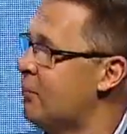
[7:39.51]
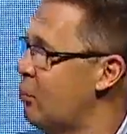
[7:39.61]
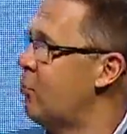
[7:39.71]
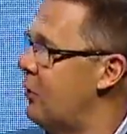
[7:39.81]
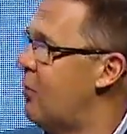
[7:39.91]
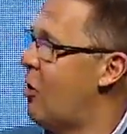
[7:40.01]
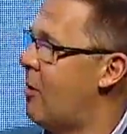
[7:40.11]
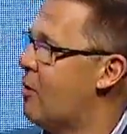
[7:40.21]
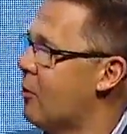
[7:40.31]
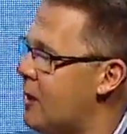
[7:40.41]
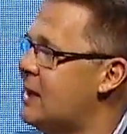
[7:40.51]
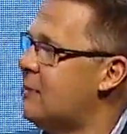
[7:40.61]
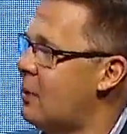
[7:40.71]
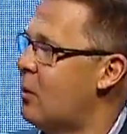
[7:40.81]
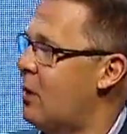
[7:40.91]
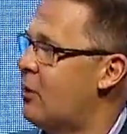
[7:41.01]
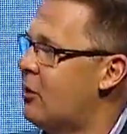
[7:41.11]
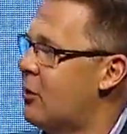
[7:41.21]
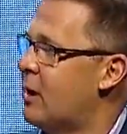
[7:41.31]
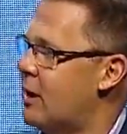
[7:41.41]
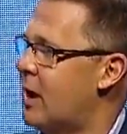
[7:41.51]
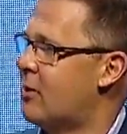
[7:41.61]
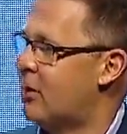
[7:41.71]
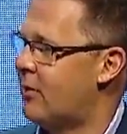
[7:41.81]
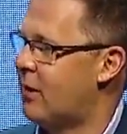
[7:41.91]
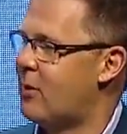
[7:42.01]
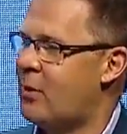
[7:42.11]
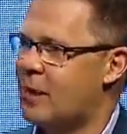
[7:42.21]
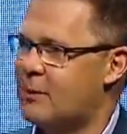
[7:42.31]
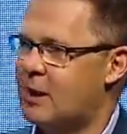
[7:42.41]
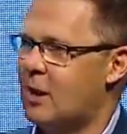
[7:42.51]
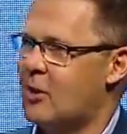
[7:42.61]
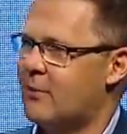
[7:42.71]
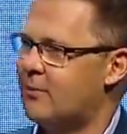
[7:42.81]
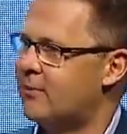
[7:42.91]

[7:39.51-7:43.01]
will perform reasonably well during a downturn. That's my expectation.